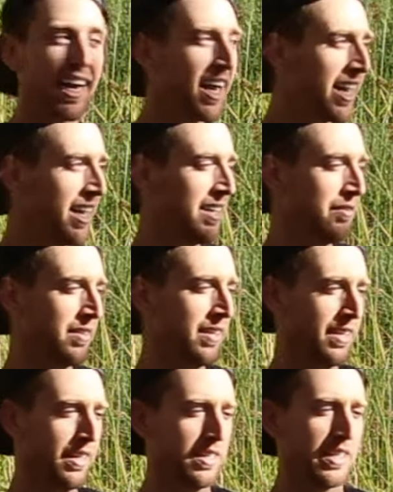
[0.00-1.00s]
I gotta
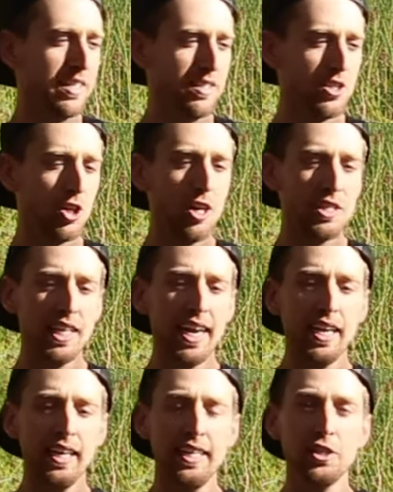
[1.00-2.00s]
start
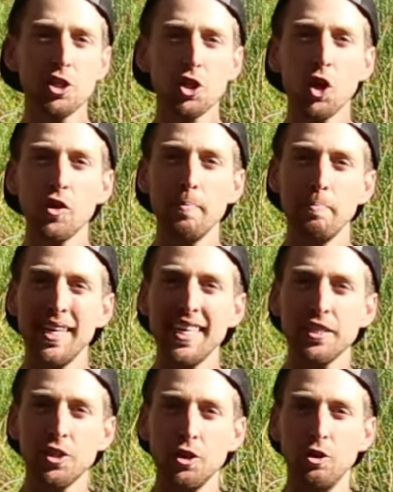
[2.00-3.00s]
saying it's just called the
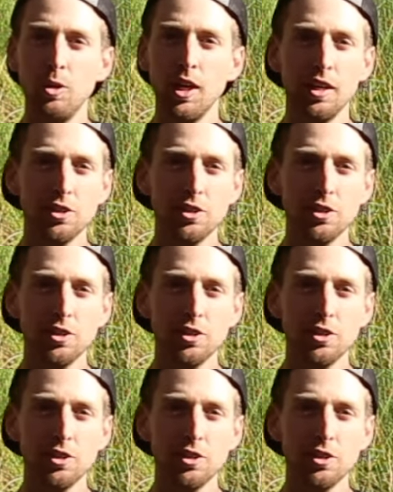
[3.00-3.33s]
Mini 2.